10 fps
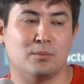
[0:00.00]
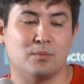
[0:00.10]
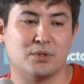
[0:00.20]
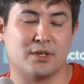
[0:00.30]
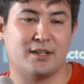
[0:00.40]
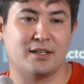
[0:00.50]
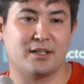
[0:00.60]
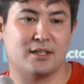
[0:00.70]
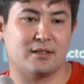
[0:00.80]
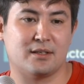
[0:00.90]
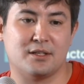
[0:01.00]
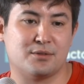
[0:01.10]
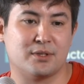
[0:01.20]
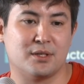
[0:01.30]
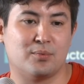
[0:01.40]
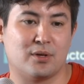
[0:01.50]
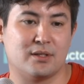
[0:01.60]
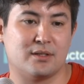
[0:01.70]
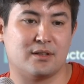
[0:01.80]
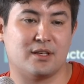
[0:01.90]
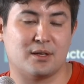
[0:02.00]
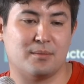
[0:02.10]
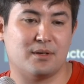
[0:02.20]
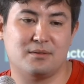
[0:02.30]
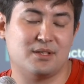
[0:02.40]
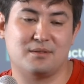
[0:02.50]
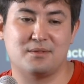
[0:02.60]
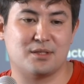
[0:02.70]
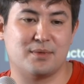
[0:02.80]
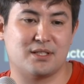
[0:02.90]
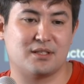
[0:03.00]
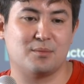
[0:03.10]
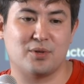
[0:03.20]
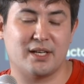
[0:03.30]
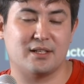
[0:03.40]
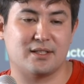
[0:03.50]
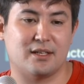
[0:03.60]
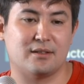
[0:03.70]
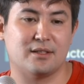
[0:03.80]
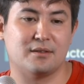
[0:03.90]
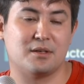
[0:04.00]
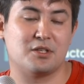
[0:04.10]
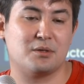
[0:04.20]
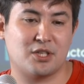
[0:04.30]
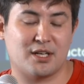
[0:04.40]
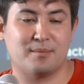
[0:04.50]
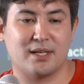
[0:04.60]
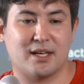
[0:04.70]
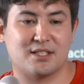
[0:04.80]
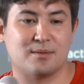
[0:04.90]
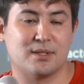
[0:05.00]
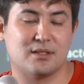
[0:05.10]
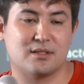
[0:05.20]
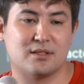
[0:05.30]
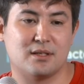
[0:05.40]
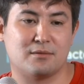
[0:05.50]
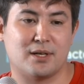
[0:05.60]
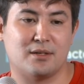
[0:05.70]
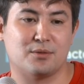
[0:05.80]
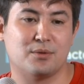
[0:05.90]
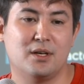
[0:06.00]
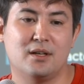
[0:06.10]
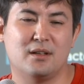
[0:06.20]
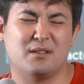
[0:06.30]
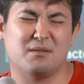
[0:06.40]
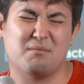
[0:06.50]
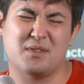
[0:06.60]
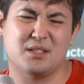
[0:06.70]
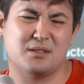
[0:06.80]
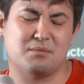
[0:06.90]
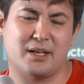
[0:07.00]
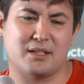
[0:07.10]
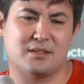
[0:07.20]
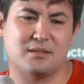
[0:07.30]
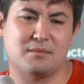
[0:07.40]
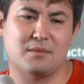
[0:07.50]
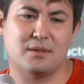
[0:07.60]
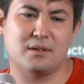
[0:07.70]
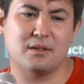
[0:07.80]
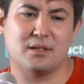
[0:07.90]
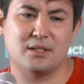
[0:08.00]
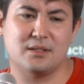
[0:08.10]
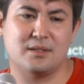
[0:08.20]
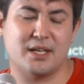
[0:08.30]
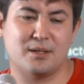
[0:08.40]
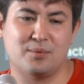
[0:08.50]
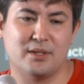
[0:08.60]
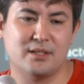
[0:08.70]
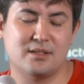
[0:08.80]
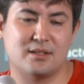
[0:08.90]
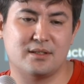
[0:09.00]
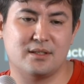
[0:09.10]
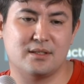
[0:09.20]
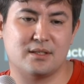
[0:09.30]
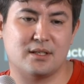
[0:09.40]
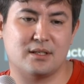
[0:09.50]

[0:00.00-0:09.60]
So I think, yeah, it's really important to think to basically break it down and try to make estimates around these, I guess, these data points or these